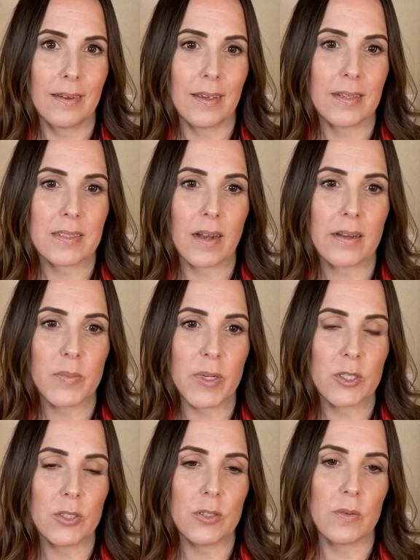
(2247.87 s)
It's not as
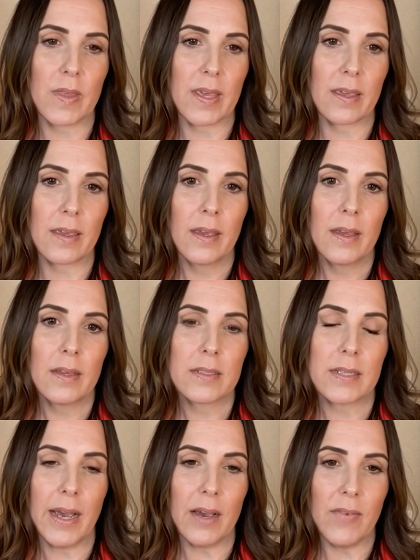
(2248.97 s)
much as you think
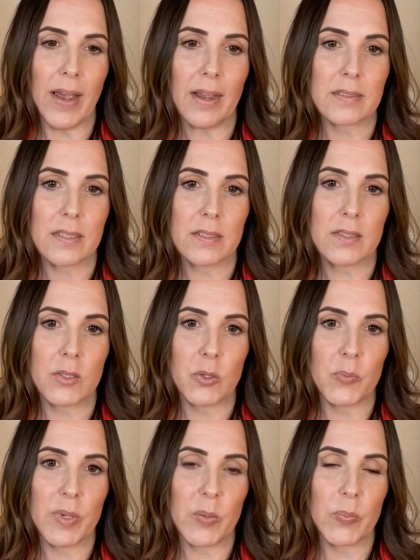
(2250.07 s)
to have access to
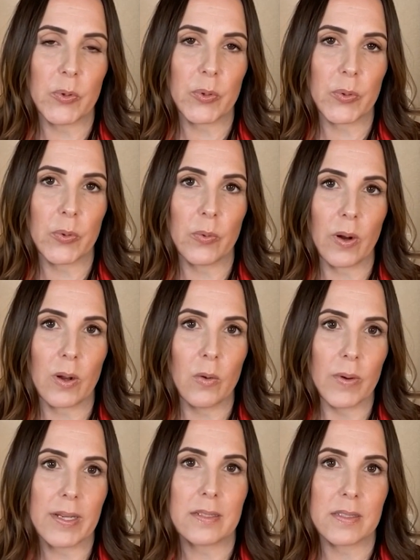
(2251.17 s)
people who are
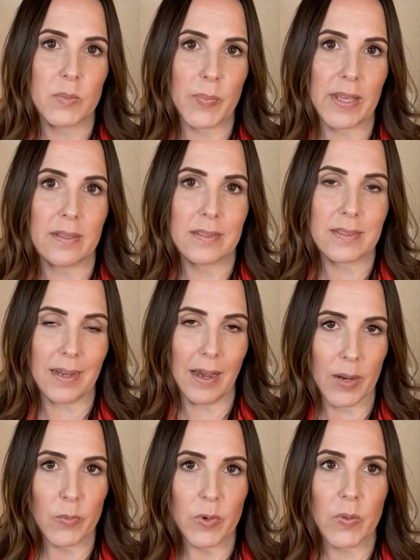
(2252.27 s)
going to spend
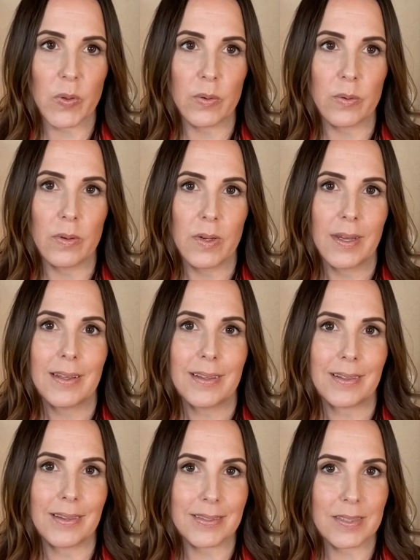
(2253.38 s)
time with you,
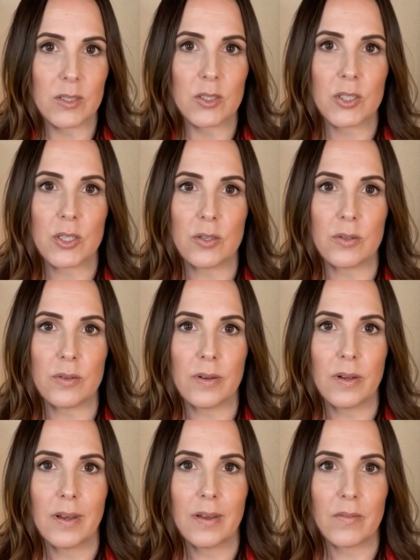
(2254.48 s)
listen to you,
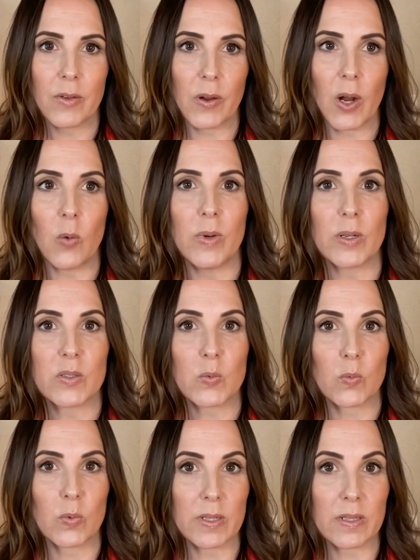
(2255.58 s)
figure out what's
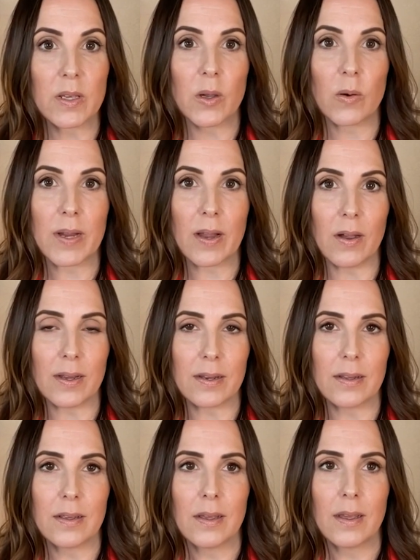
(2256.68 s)
really going
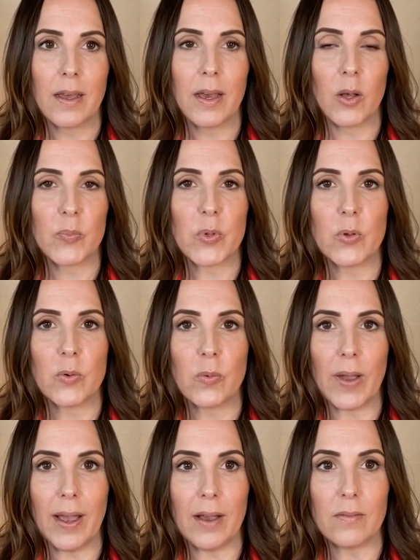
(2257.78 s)
on, help you
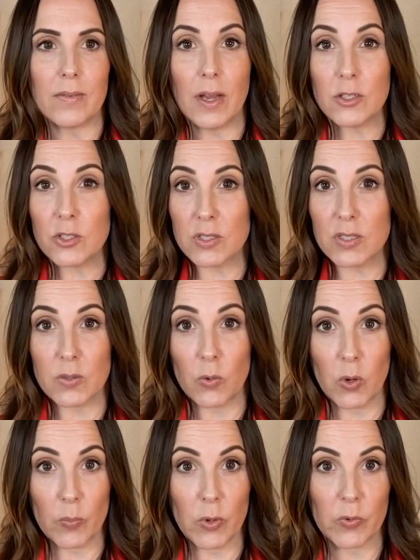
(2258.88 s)
have not just
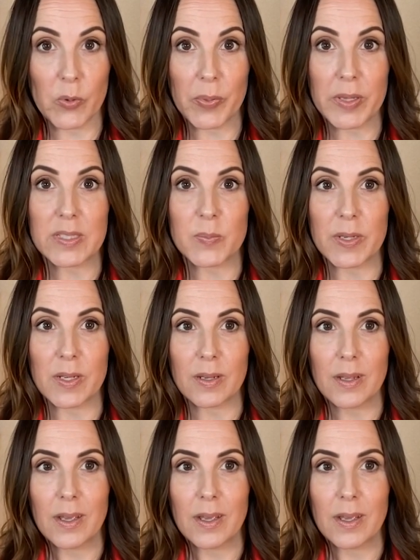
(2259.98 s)
hormone replacement,